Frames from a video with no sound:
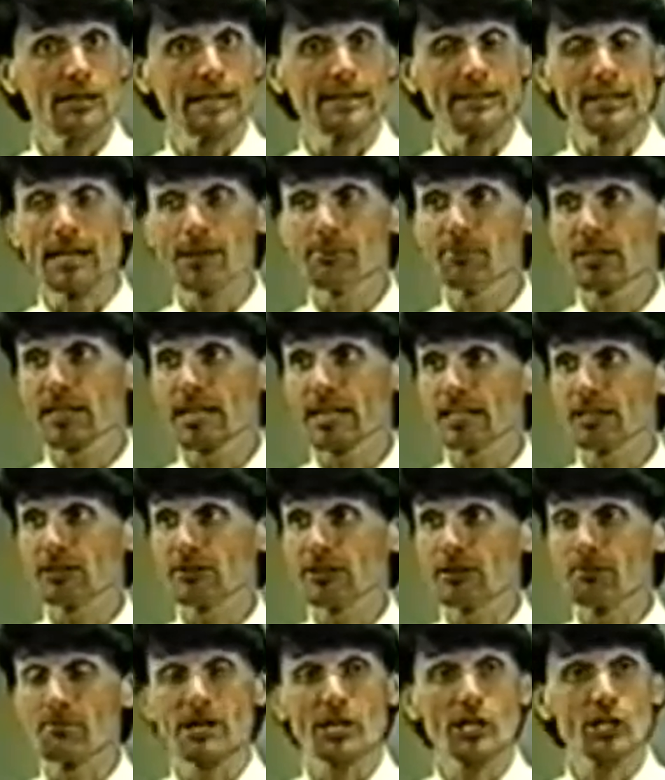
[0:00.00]
and
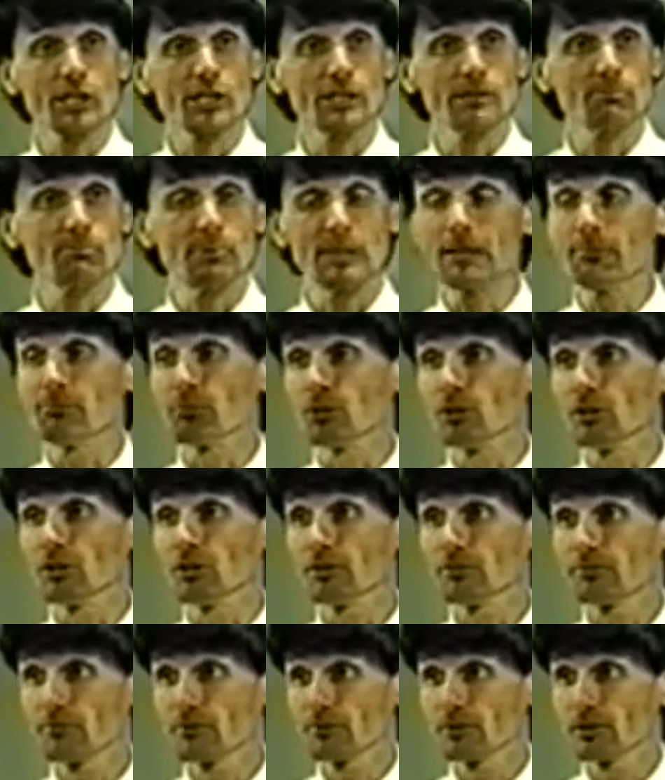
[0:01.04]
obligated the American
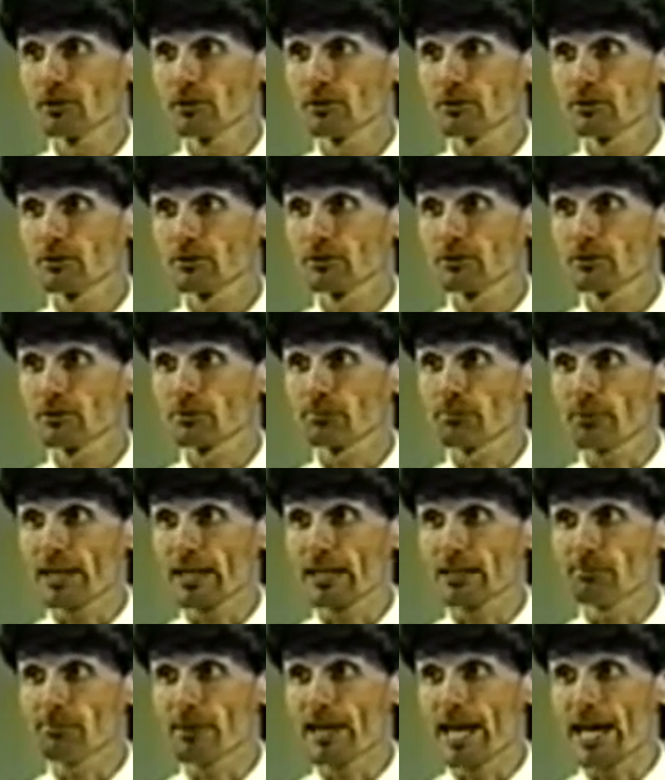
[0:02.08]
people to
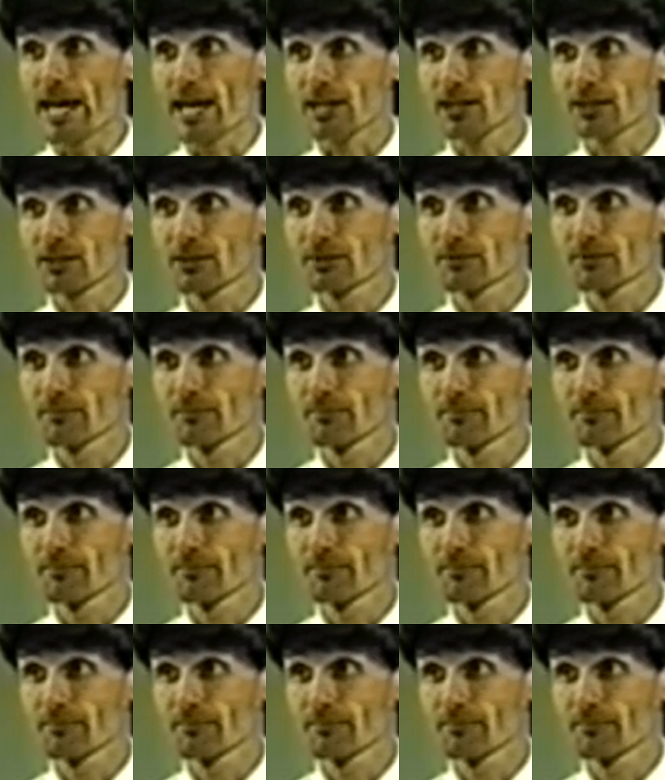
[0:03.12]
pay it back,